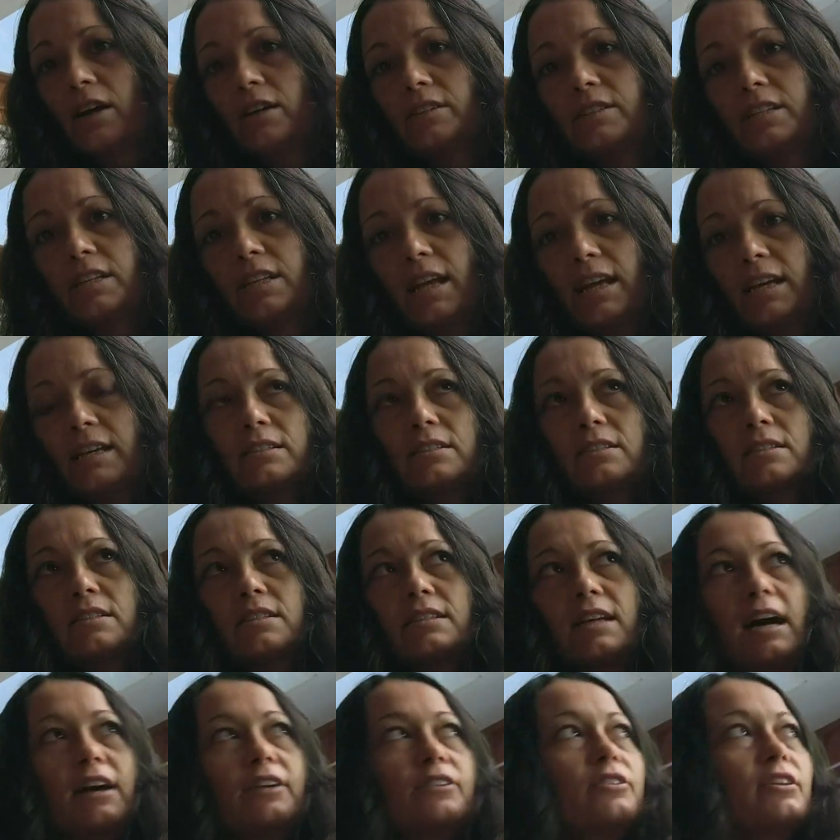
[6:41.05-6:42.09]
today is
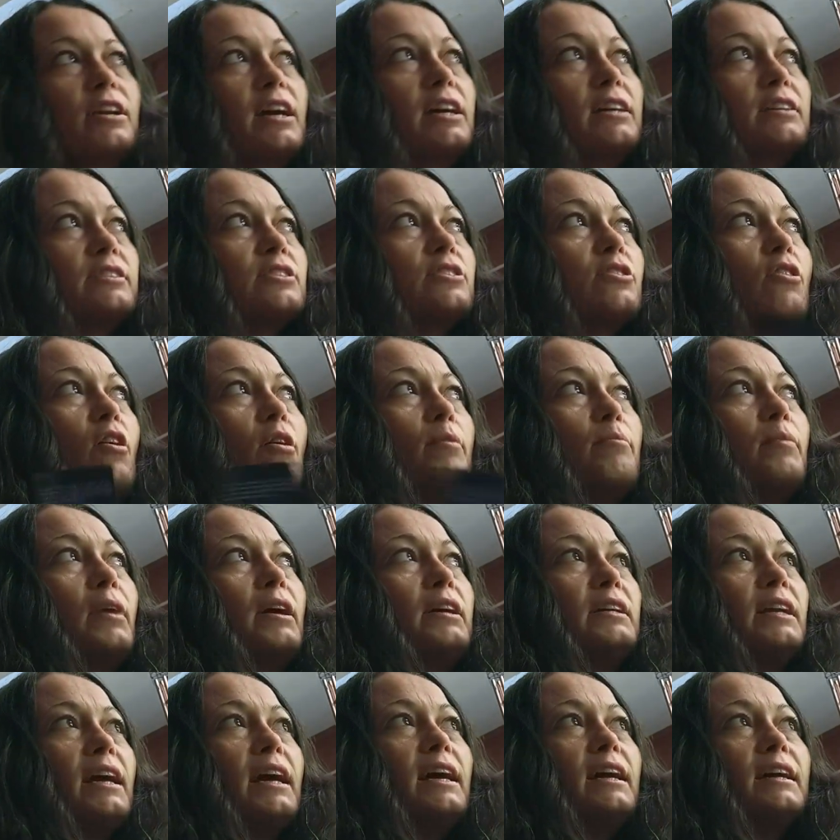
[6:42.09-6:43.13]
Saturday, so on
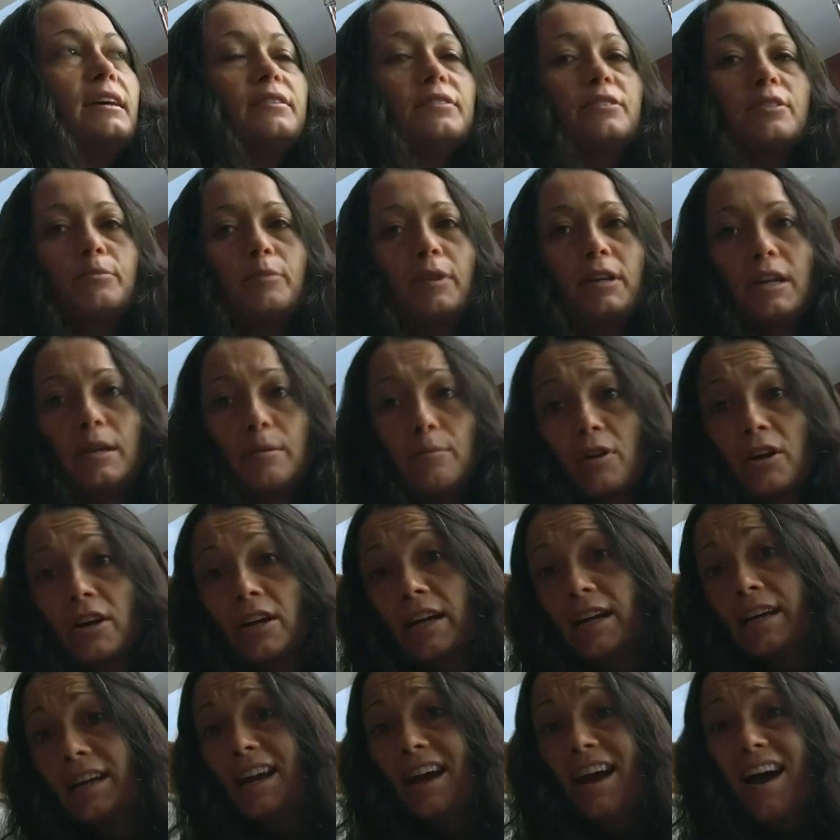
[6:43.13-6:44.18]
Monday, the Monday
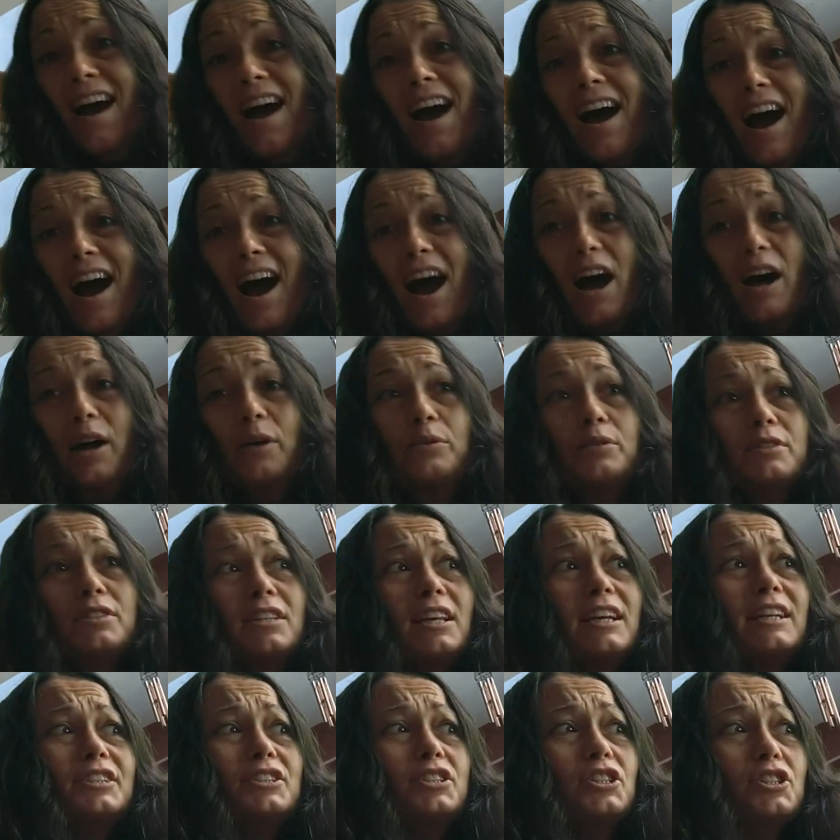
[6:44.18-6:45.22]
market, I
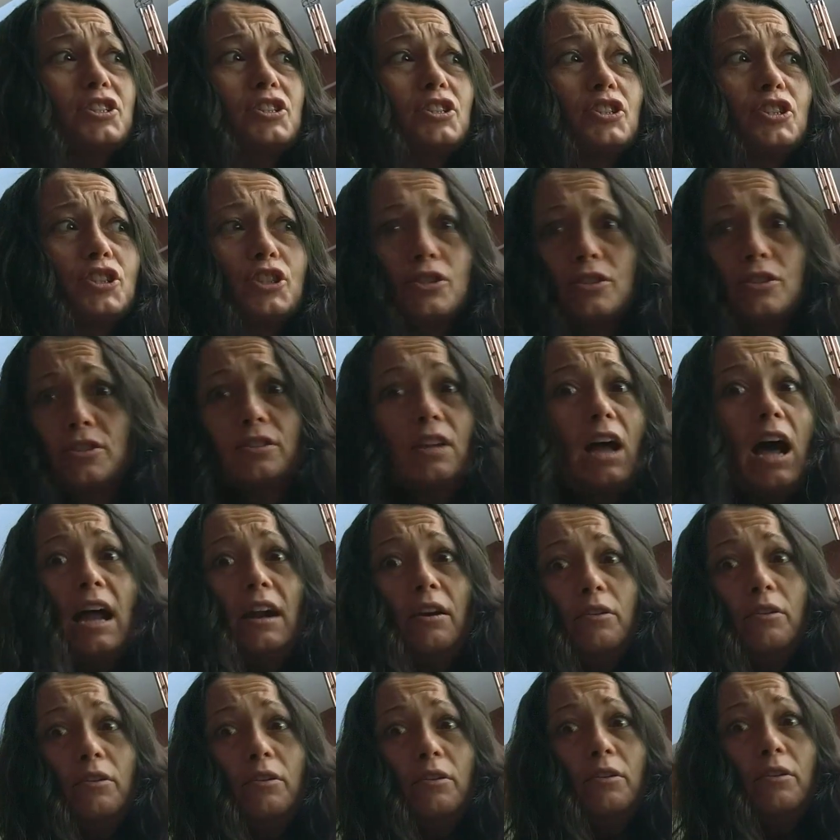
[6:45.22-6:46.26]
was like, I
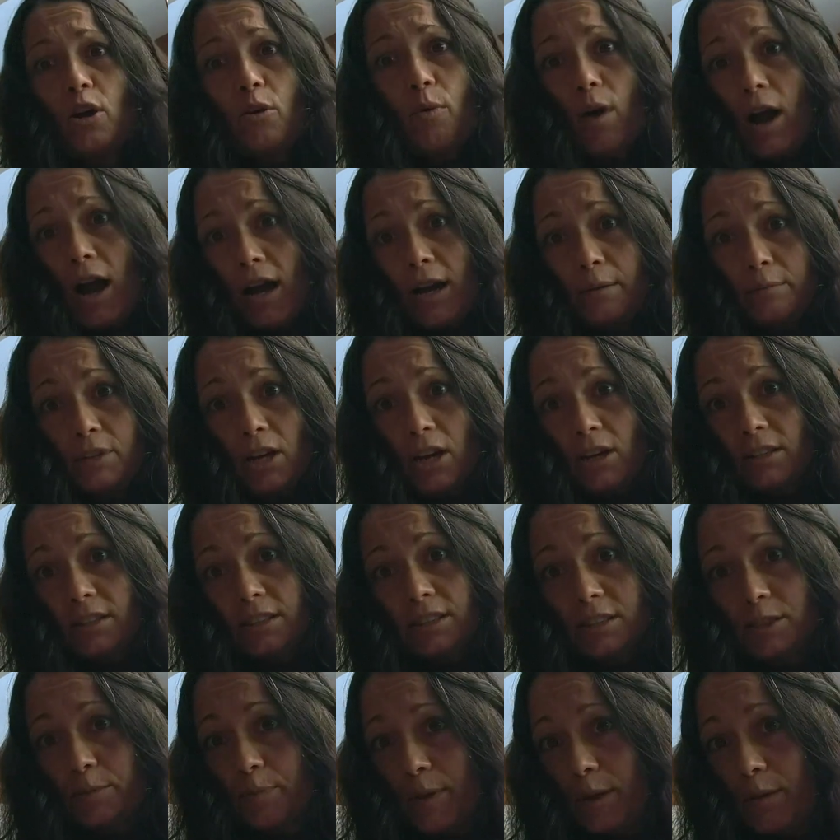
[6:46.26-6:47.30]
don't even know why I'm talking
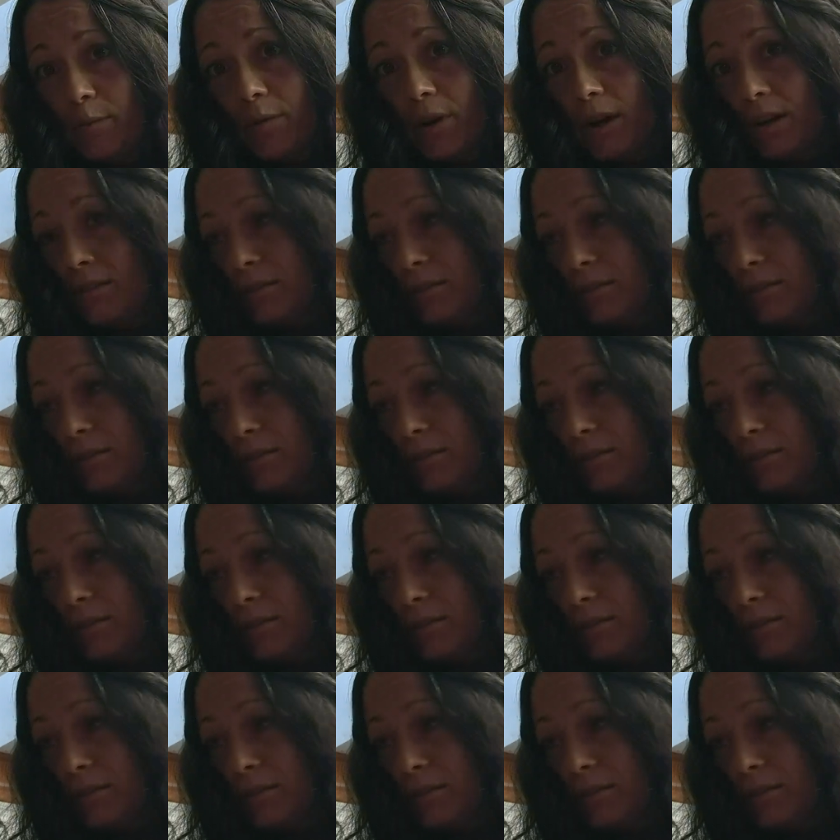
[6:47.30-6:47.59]
to these people.